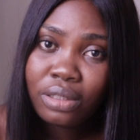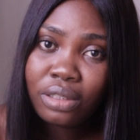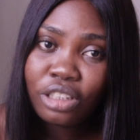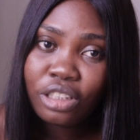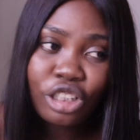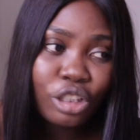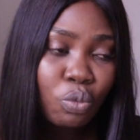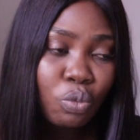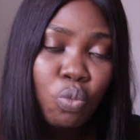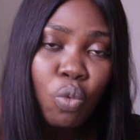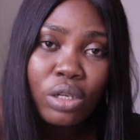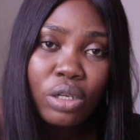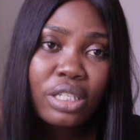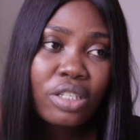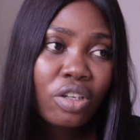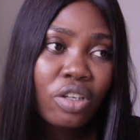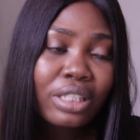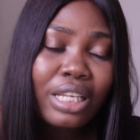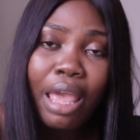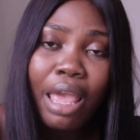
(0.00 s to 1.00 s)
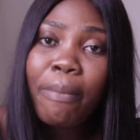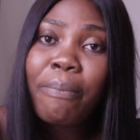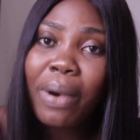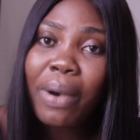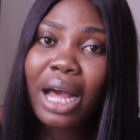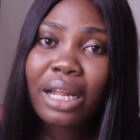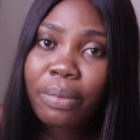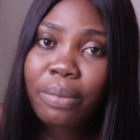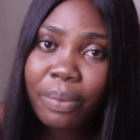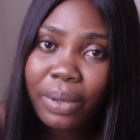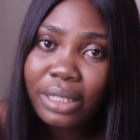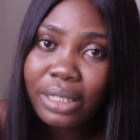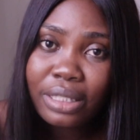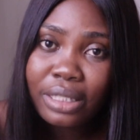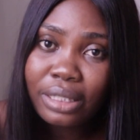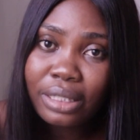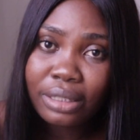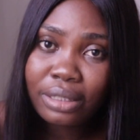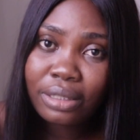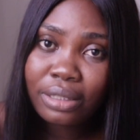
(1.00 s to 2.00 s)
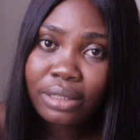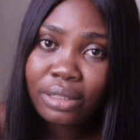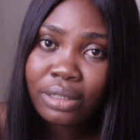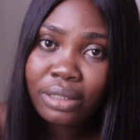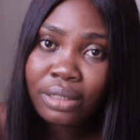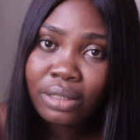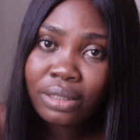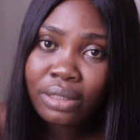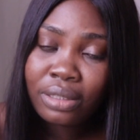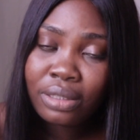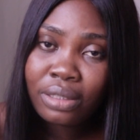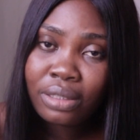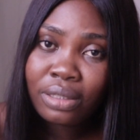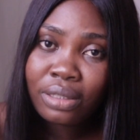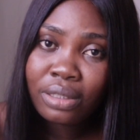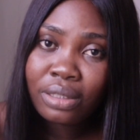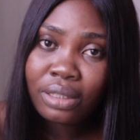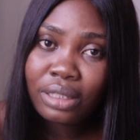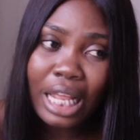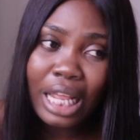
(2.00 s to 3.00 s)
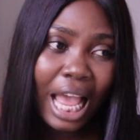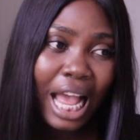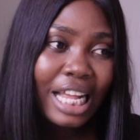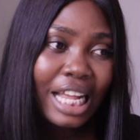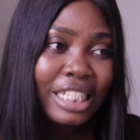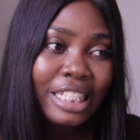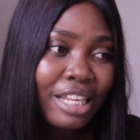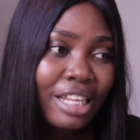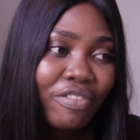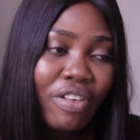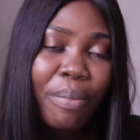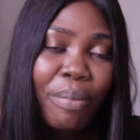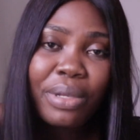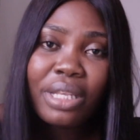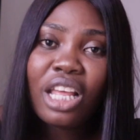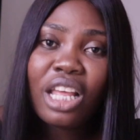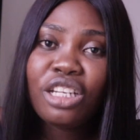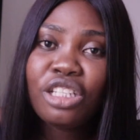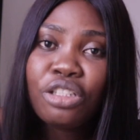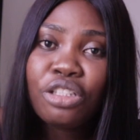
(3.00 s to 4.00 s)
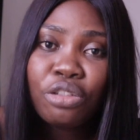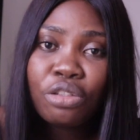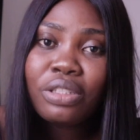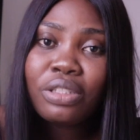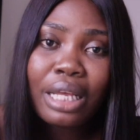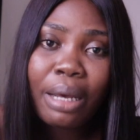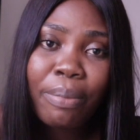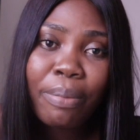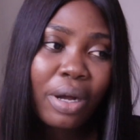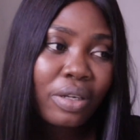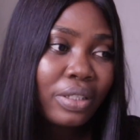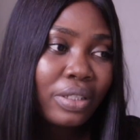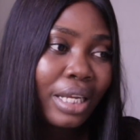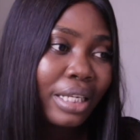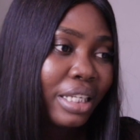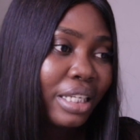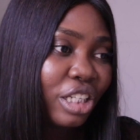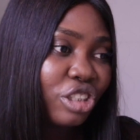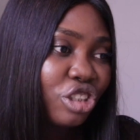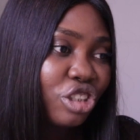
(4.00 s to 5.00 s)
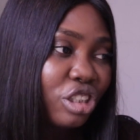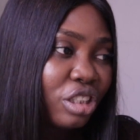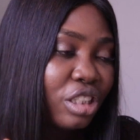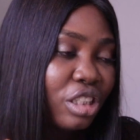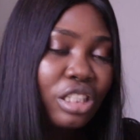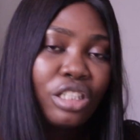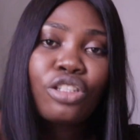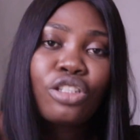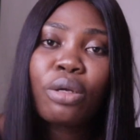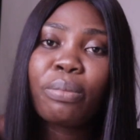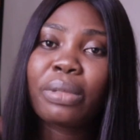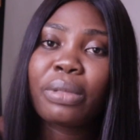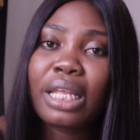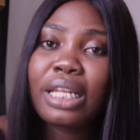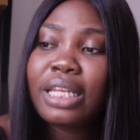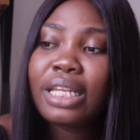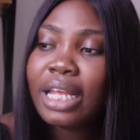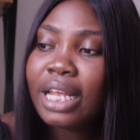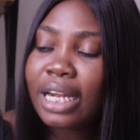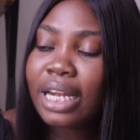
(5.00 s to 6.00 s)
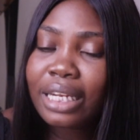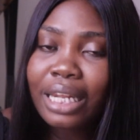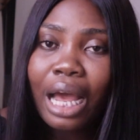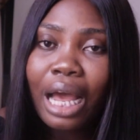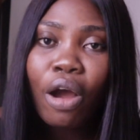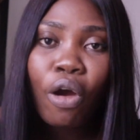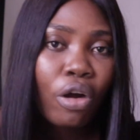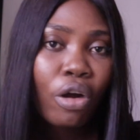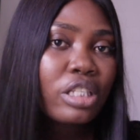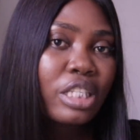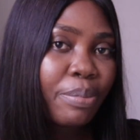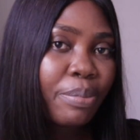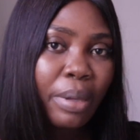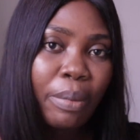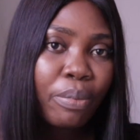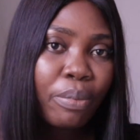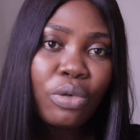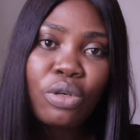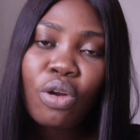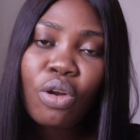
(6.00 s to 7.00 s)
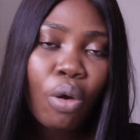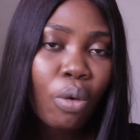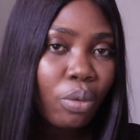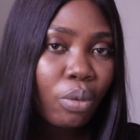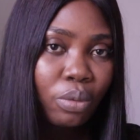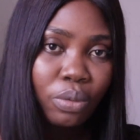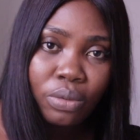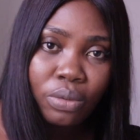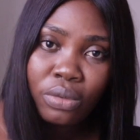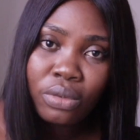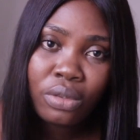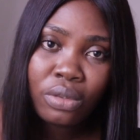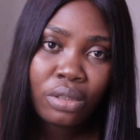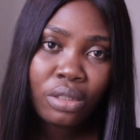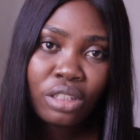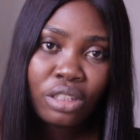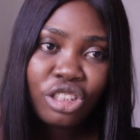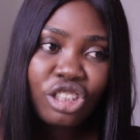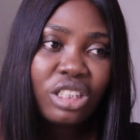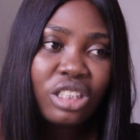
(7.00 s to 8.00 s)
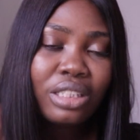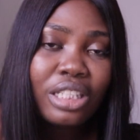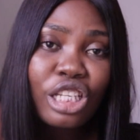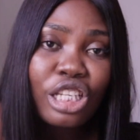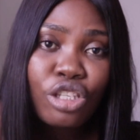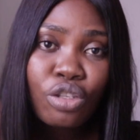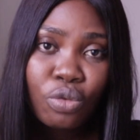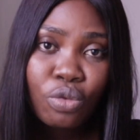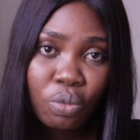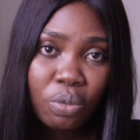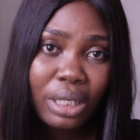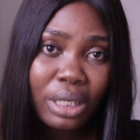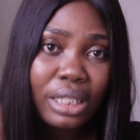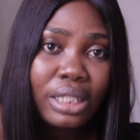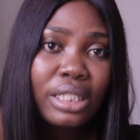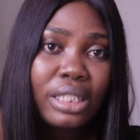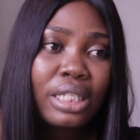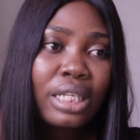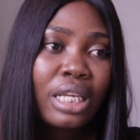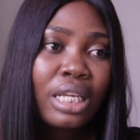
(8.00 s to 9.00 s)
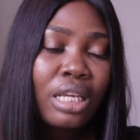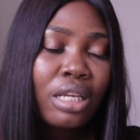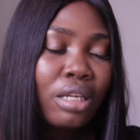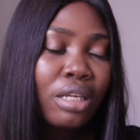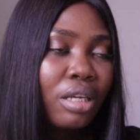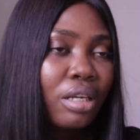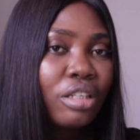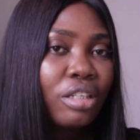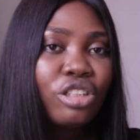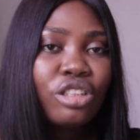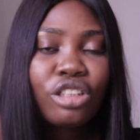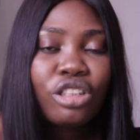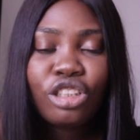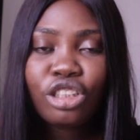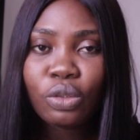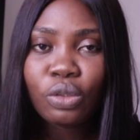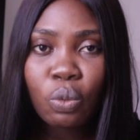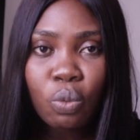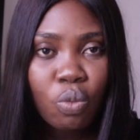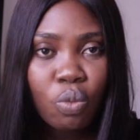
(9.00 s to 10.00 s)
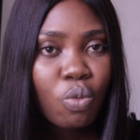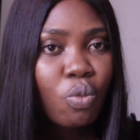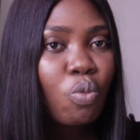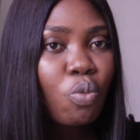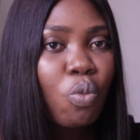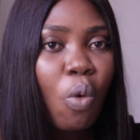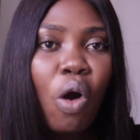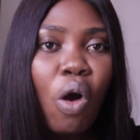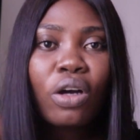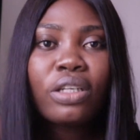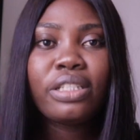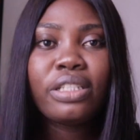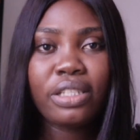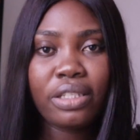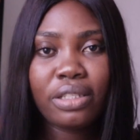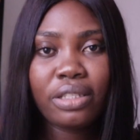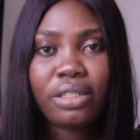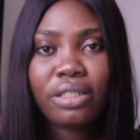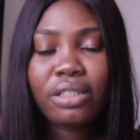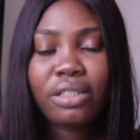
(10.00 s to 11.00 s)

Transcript: She was not a bad person. There has never been any news about her that she did something that hurt people. No. She's a sweet. She was.